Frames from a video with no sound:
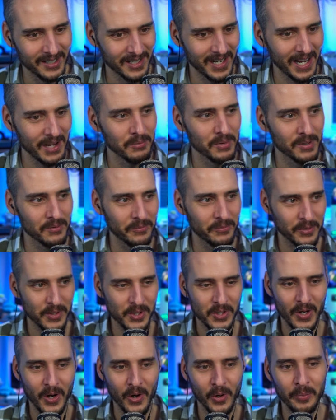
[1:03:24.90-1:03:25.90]
I would for
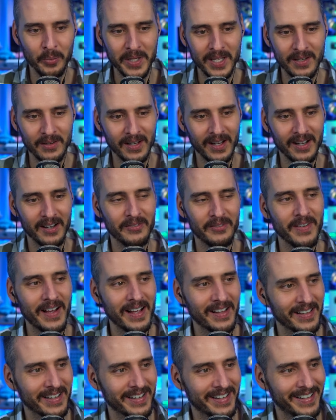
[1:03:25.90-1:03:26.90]
sure be uh,
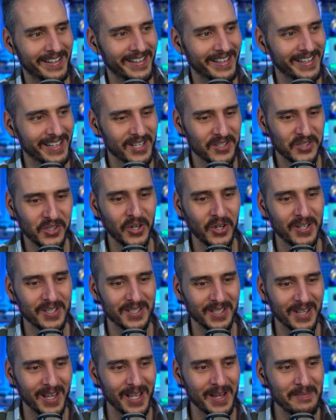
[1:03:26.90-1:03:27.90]
filing an insurance
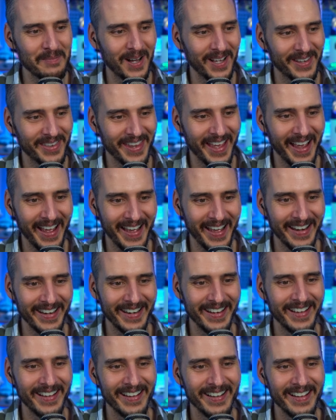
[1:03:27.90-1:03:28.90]
claim on that.
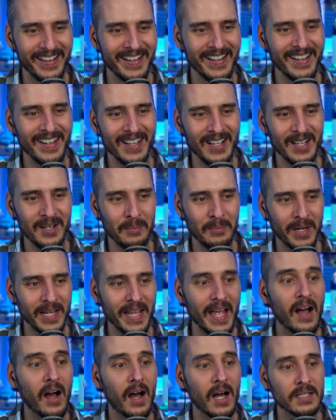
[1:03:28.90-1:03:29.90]
But
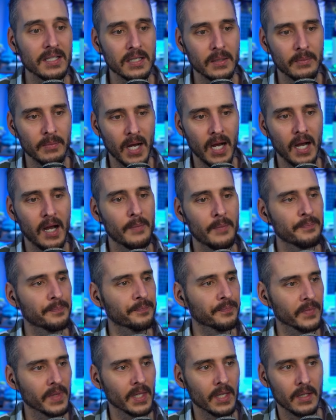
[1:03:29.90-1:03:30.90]
yeah, awesome. Um,
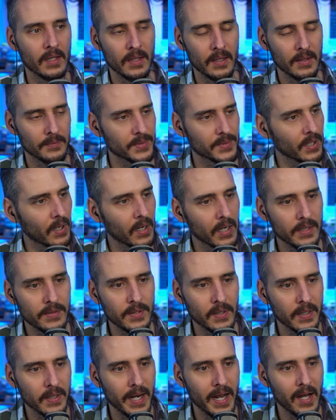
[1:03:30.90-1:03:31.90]
sorry you
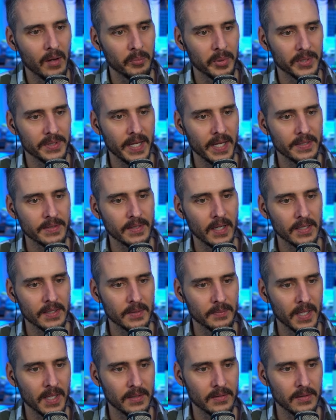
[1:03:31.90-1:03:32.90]
took it out, but that's
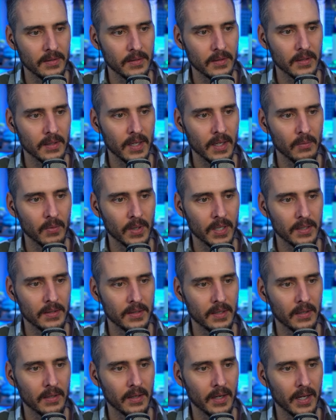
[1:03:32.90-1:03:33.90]
awesome that you can get one in
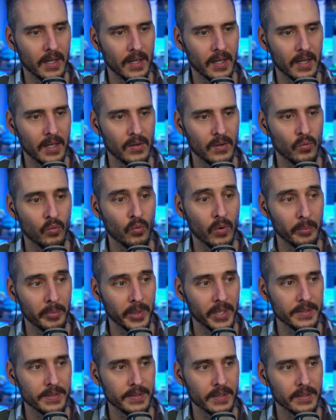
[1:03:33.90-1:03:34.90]
there and
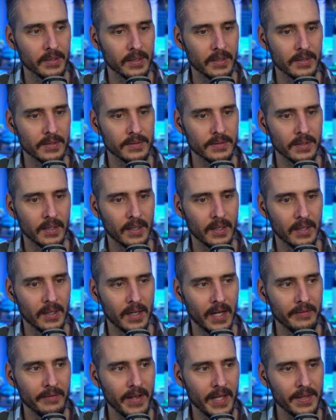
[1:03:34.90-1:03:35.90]
replace it. Because uh,
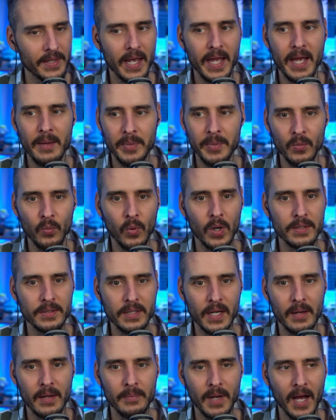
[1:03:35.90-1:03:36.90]
I've had that happen one
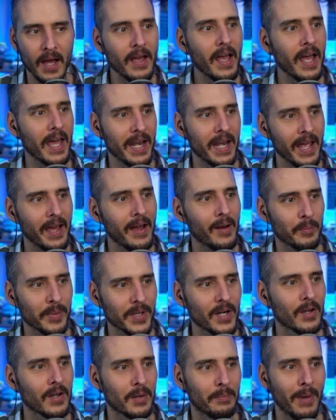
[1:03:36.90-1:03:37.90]
time. I had it happen
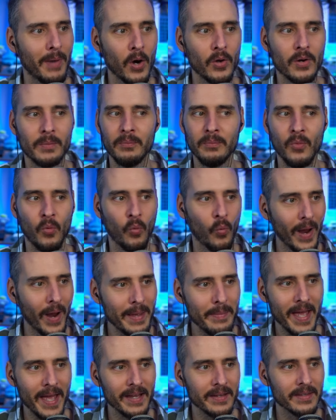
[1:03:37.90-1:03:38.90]
on a modem way
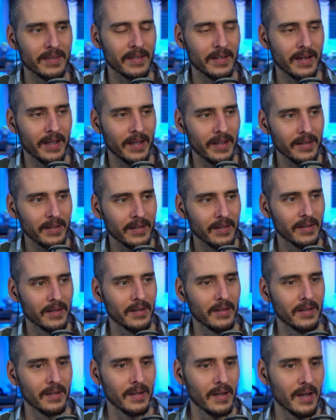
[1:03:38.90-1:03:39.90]
back in the day,
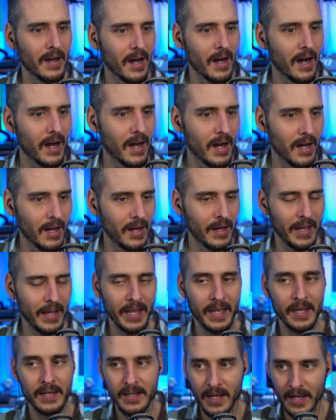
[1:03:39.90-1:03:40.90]
uh,
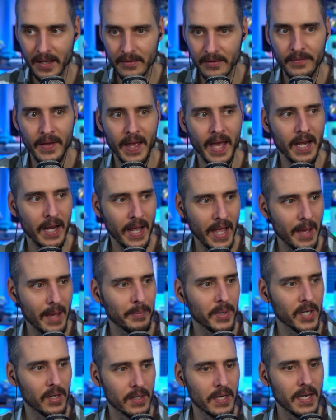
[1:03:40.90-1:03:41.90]
and I have had it
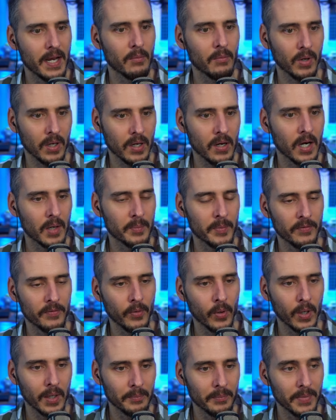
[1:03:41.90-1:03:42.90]
happen on a network card
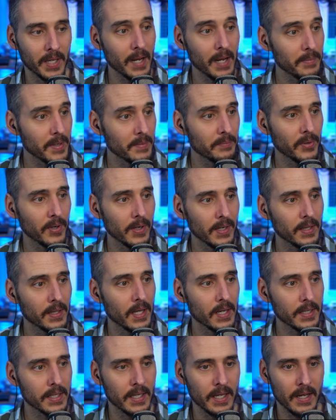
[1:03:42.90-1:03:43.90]
before. But I've been pretty
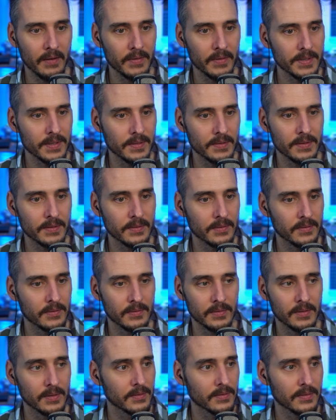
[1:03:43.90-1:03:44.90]
lucky ever since
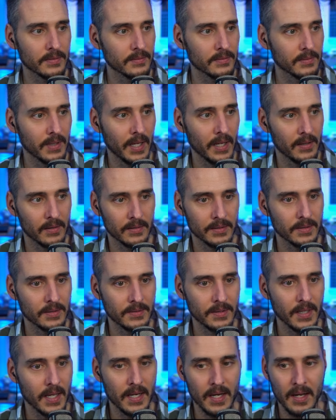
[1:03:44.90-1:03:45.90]
since yeah since
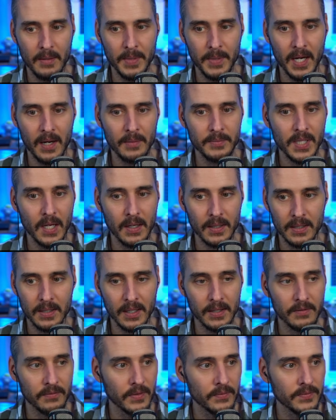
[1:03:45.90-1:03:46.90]
then. I mean, I'm talking
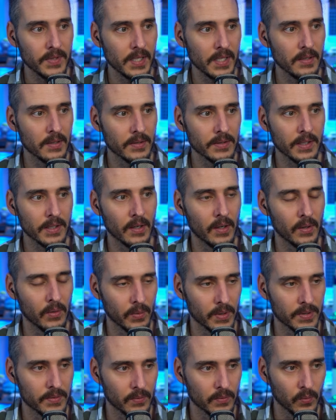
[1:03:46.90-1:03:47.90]
like 15 years ago
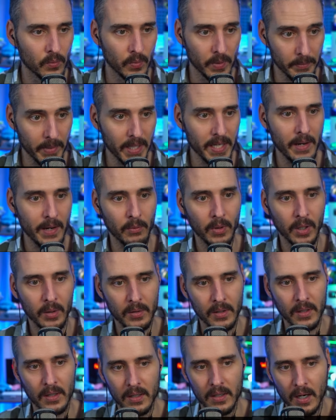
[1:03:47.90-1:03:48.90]
was when my network
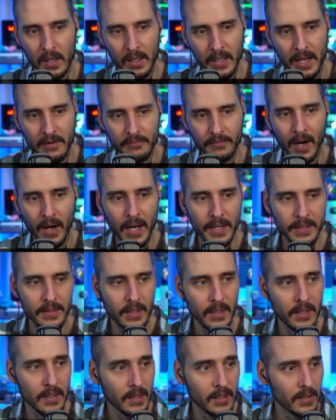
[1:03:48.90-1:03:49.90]
card got fried.
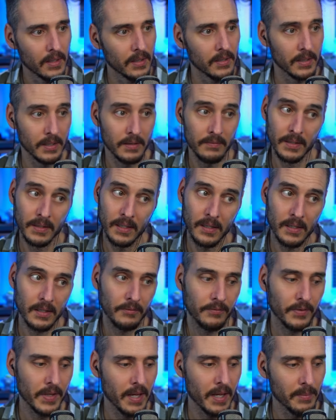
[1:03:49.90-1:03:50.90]
Even longer
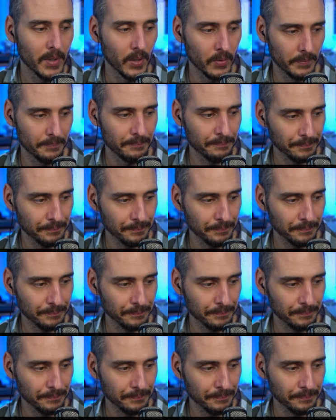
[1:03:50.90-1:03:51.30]
for that modem.